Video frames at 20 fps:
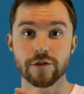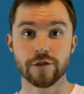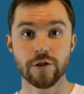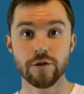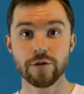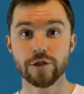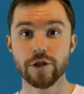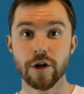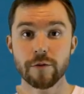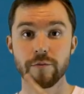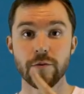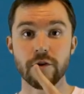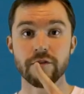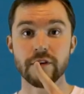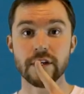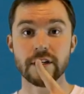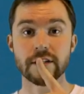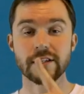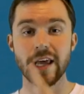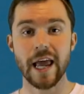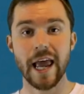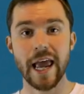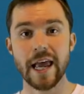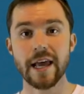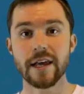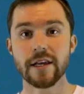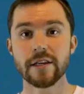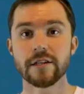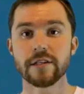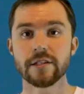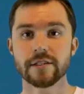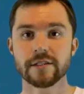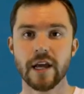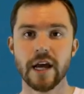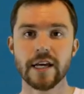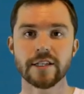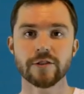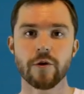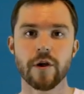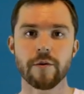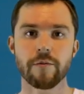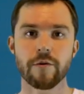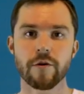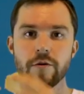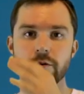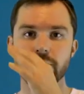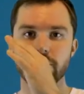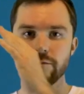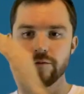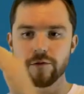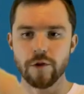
2 shark movies and Skyscraper.